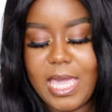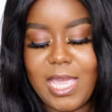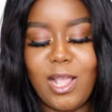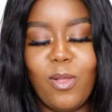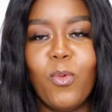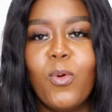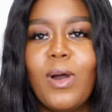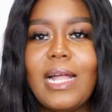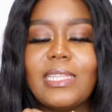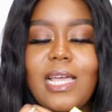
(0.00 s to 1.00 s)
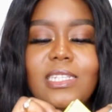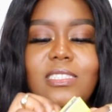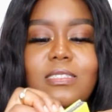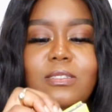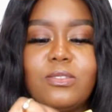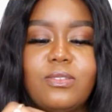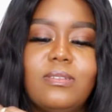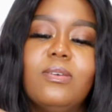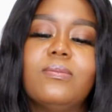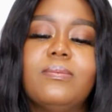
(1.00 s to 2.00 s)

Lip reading: and we'll attach the screen. Oh,